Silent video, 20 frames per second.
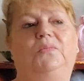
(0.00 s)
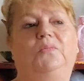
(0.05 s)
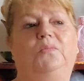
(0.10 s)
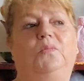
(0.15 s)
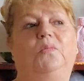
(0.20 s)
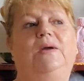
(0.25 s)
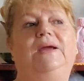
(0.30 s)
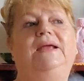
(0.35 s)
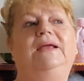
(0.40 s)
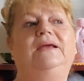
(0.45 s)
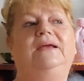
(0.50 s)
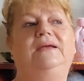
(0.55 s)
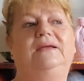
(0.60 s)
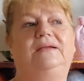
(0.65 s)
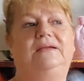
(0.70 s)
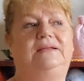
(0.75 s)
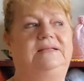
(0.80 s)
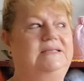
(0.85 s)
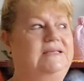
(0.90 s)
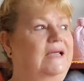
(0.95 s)
we
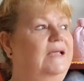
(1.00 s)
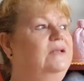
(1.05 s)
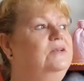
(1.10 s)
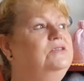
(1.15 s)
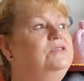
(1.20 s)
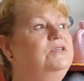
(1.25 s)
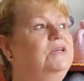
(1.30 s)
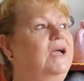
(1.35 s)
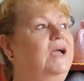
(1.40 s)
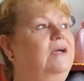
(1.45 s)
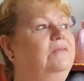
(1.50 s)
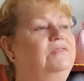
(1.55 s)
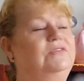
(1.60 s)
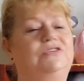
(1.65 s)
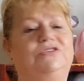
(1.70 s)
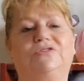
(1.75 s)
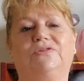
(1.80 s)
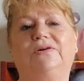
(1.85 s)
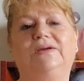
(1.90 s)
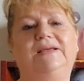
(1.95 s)
tend to have a
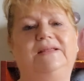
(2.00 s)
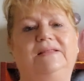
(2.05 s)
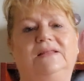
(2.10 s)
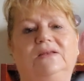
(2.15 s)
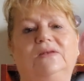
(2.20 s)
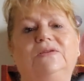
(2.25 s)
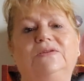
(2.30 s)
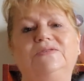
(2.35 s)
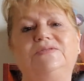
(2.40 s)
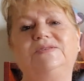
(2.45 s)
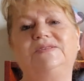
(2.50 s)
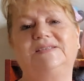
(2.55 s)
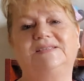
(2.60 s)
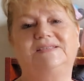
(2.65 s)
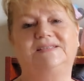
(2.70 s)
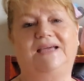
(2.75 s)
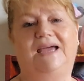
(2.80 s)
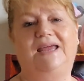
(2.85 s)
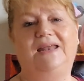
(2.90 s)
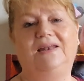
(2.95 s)
tree that
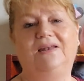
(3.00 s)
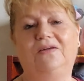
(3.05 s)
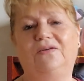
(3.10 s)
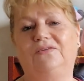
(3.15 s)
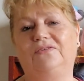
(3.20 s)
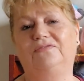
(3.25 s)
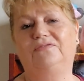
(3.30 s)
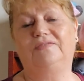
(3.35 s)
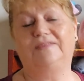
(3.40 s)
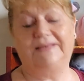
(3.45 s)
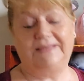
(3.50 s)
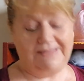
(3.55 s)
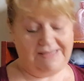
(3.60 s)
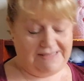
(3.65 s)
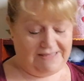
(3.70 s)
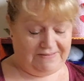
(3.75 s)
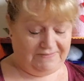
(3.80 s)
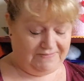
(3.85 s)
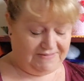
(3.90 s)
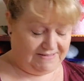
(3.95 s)
loses a lot of
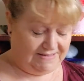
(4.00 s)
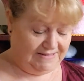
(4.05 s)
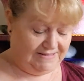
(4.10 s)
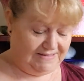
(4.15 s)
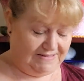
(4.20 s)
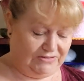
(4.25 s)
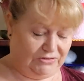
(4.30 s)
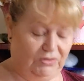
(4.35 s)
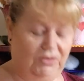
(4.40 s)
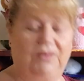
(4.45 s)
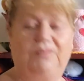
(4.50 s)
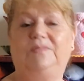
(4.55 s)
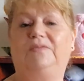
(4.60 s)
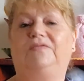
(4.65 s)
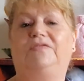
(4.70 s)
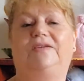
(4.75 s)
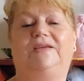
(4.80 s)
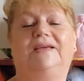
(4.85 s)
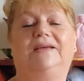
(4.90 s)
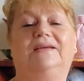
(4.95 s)
leaves this time
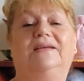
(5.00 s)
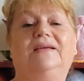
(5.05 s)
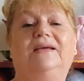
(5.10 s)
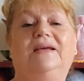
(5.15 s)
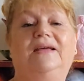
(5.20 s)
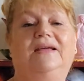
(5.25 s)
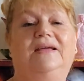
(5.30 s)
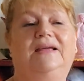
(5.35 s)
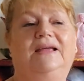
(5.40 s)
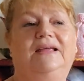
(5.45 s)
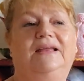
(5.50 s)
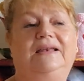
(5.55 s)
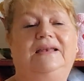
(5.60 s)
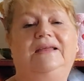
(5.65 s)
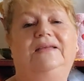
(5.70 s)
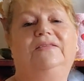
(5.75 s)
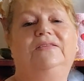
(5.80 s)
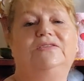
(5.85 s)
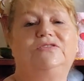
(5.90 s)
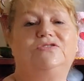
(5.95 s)
of year
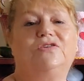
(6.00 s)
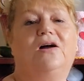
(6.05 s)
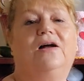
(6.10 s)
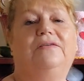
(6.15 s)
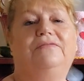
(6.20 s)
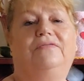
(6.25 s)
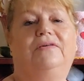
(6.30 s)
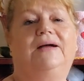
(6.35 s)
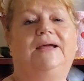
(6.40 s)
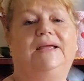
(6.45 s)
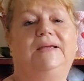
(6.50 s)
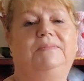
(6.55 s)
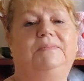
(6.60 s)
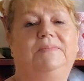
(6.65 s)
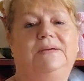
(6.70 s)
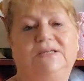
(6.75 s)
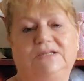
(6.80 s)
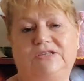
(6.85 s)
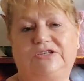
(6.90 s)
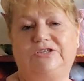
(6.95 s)
near the driveway,
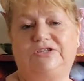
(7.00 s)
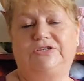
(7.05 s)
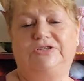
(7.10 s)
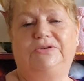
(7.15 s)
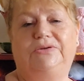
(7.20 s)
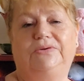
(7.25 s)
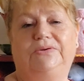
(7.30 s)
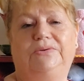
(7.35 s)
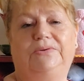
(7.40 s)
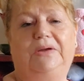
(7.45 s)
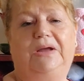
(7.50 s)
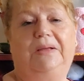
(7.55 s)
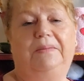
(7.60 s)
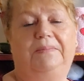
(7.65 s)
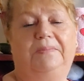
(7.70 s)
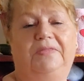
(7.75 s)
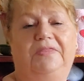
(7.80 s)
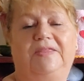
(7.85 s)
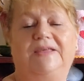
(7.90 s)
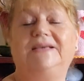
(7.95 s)
much to
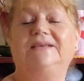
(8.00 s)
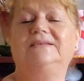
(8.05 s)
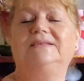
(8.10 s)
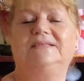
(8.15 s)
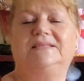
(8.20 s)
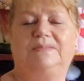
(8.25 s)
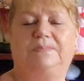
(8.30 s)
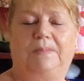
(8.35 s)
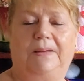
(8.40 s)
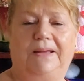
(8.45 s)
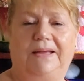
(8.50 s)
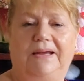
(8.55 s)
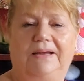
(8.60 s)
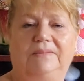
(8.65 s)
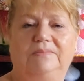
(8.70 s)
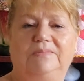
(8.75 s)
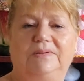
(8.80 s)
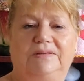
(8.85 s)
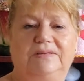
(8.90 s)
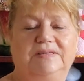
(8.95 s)
Thing's
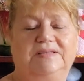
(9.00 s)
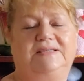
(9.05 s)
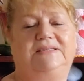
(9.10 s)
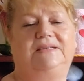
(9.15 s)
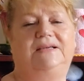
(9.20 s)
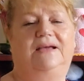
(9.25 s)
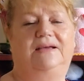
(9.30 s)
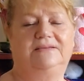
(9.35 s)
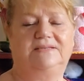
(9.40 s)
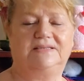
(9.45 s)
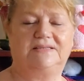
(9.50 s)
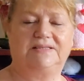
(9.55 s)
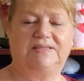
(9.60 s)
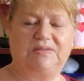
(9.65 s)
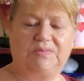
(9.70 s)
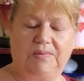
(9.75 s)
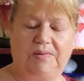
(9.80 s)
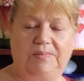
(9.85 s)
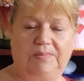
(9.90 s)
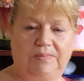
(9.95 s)
bane, because he has to
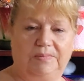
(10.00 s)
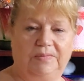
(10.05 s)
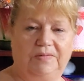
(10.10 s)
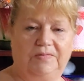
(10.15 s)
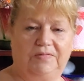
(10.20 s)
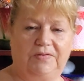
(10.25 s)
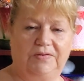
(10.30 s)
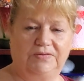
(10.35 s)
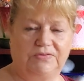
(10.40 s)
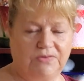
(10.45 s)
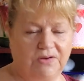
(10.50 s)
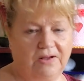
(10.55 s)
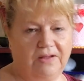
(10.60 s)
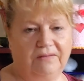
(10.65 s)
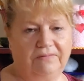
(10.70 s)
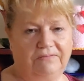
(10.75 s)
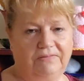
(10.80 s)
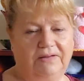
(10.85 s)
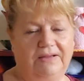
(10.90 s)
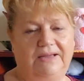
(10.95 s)
sweep them off the
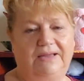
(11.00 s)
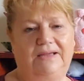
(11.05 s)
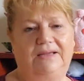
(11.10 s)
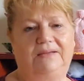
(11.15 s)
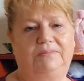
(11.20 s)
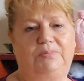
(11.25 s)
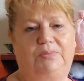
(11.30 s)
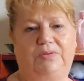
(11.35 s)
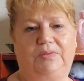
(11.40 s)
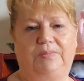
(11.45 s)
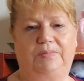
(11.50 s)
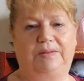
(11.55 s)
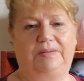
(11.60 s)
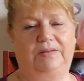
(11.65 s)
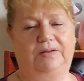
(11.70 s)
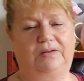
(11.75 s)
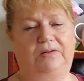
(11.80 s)
driveway, put them in the